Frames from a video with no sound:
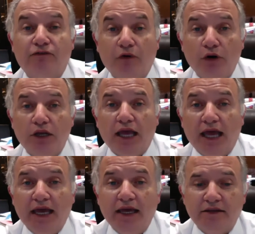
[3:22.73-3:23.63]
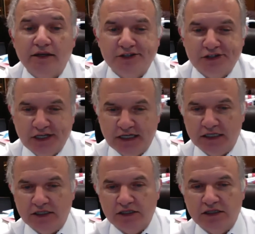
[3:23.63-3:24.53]
48
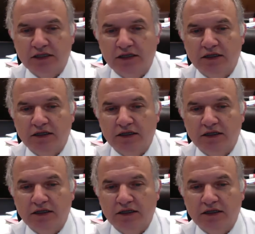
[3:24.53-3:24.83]
cities